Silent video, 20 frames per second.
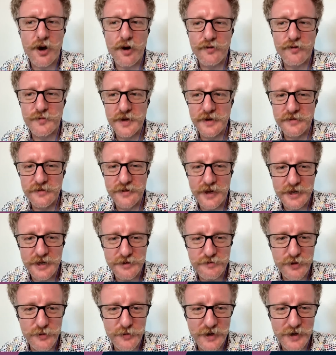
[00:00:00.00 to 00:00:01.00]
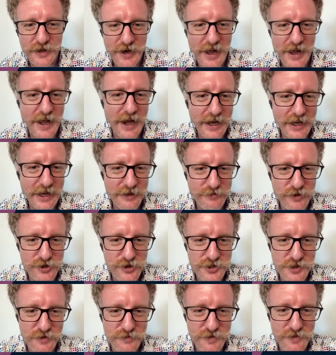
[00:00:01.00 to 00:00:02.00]
Hoffman interviewing an AI
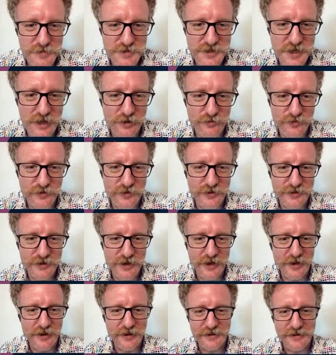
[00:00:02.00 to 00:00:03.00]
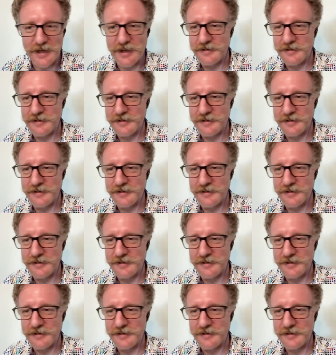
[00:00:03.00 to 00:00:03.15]
version of himself, and uh,